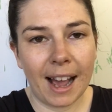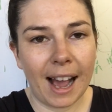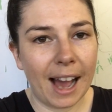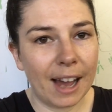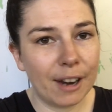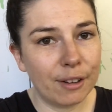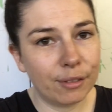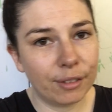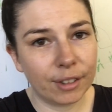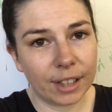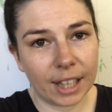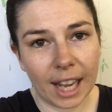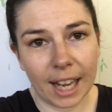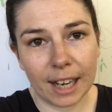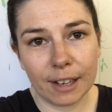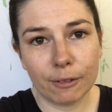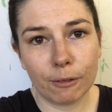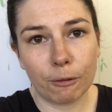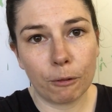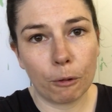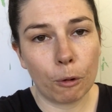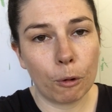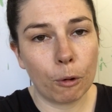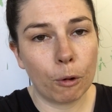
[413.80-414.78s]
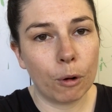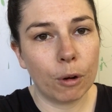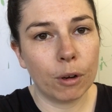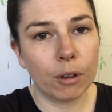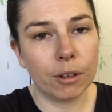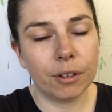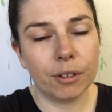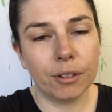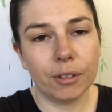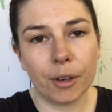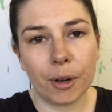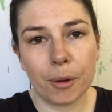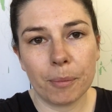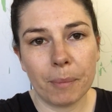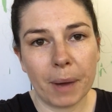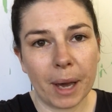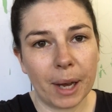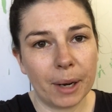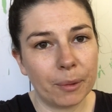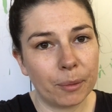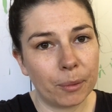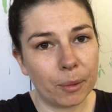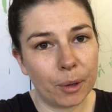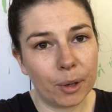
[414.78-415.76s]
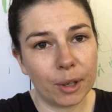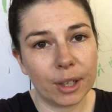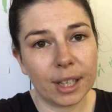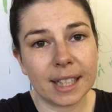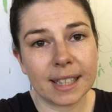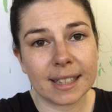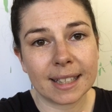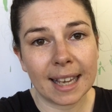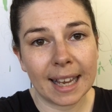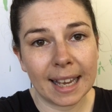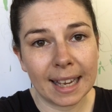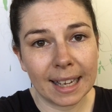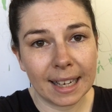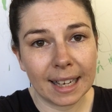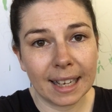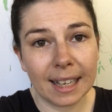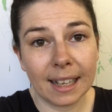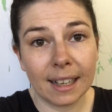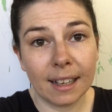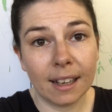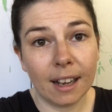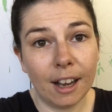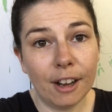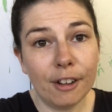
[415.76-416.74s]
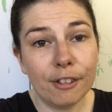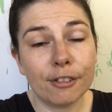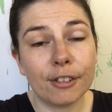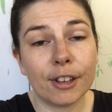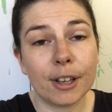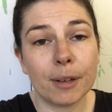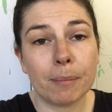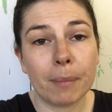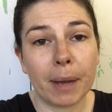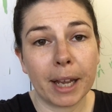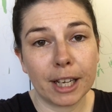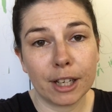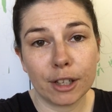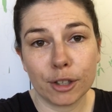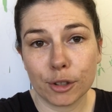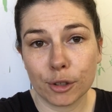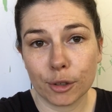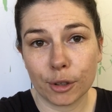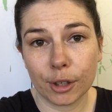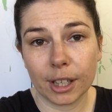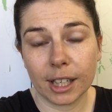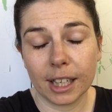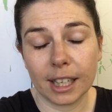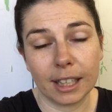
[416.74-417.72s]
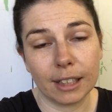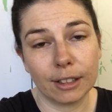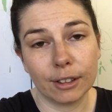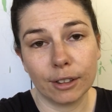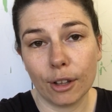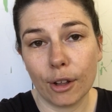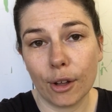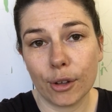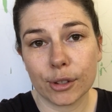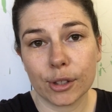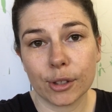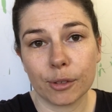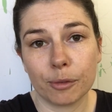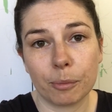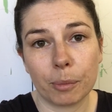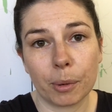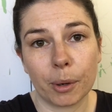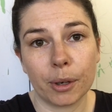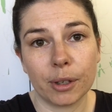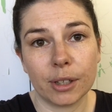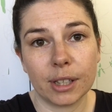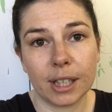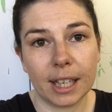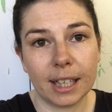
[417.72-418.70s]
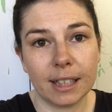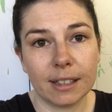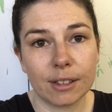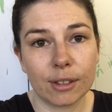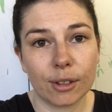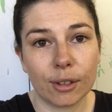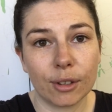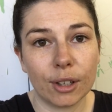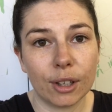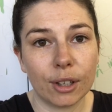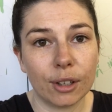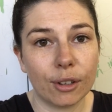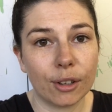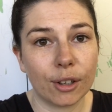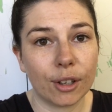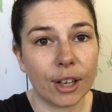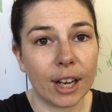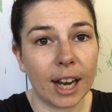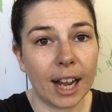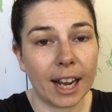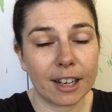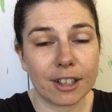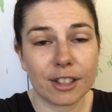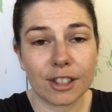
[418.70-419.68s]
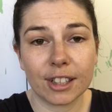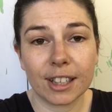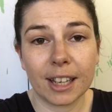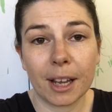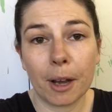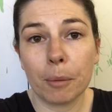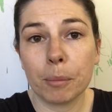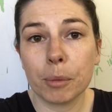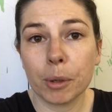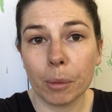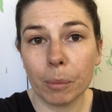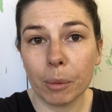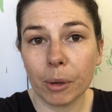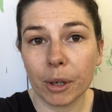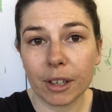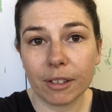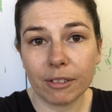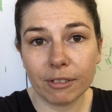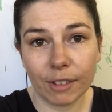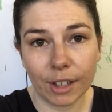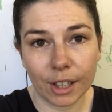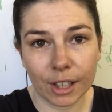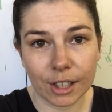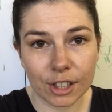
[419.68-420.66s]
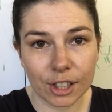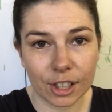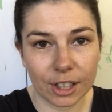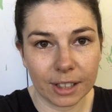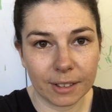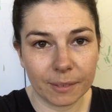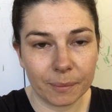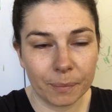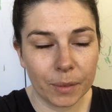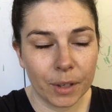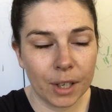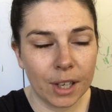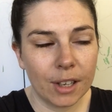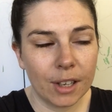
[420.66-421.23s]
advocate for no matter what, is eating enough and making sure you're getting lots of protein so that you can actually help your body function.